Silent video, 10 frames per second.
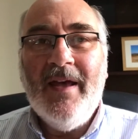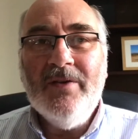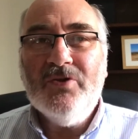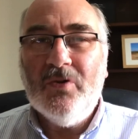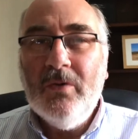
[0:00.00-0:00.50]

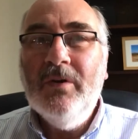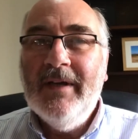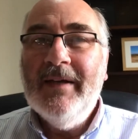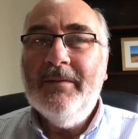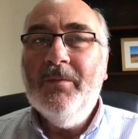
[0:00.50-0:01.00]
So
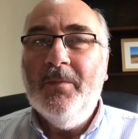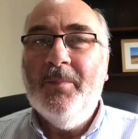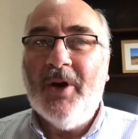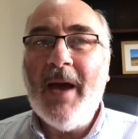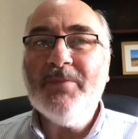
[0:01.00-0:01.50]

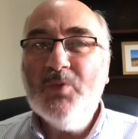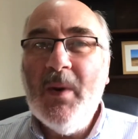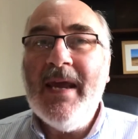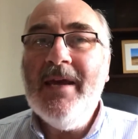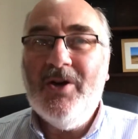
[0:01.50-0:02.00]
perhaps
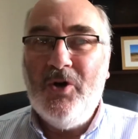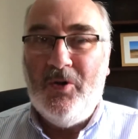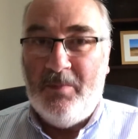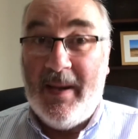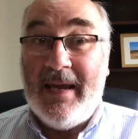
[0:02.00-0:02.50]
we
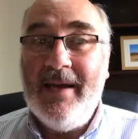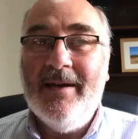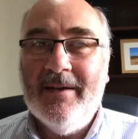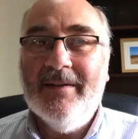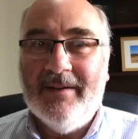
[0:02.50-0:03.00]
could be
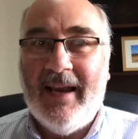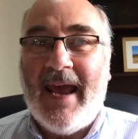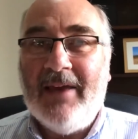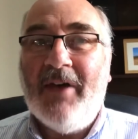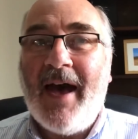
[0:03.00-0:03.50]

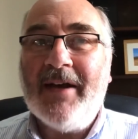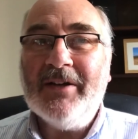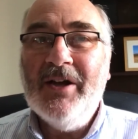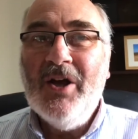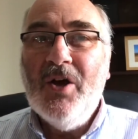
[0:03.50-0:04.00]
like that.
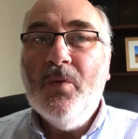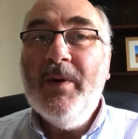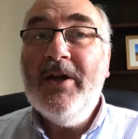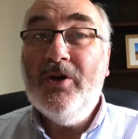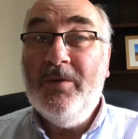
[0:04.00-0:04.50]

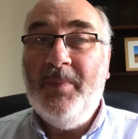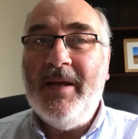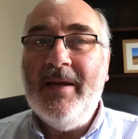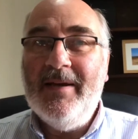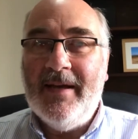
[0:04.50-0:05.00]
We could
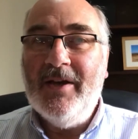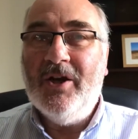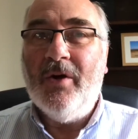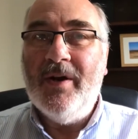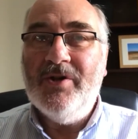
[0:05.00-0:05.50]
be
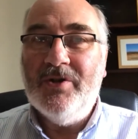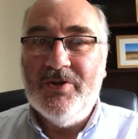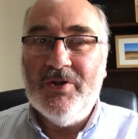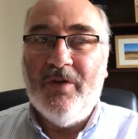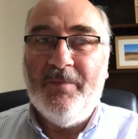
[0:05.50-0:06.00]

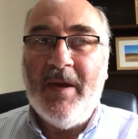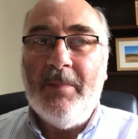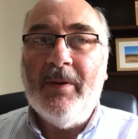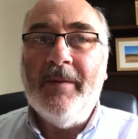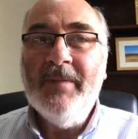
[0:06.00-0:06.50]
encouragers of
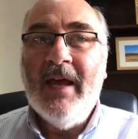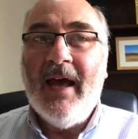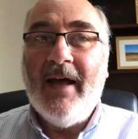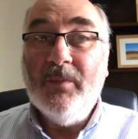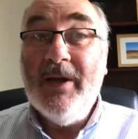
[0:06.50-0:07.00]
people,
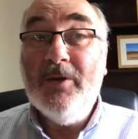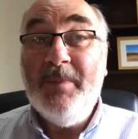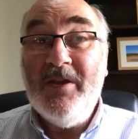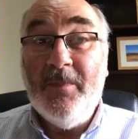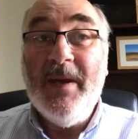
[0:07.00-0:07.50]
and we could
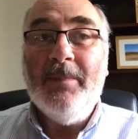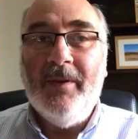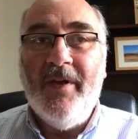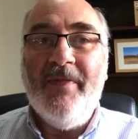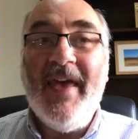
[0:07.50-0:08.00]
be the people
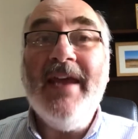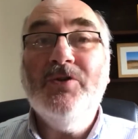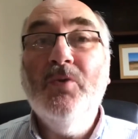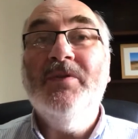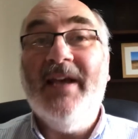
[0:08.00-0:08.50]
that they
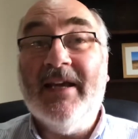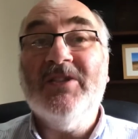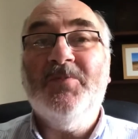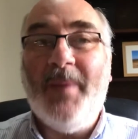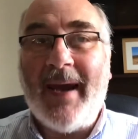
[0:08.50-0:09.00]
don't
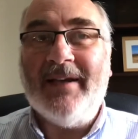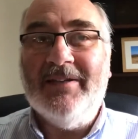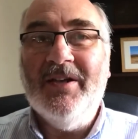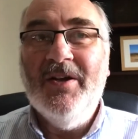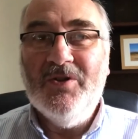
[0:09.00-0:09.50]

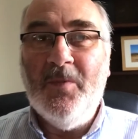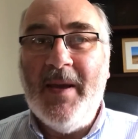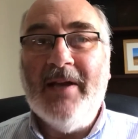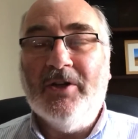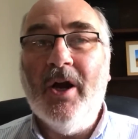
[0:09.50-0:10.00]
expect to
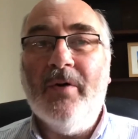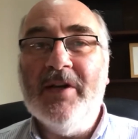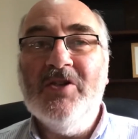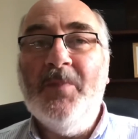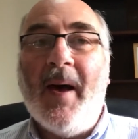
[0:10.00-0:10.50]
be
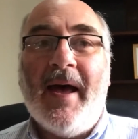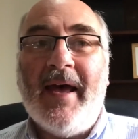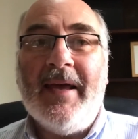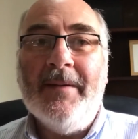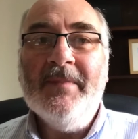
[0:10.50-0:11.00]
encouraged
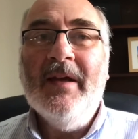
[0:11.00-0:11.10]
by.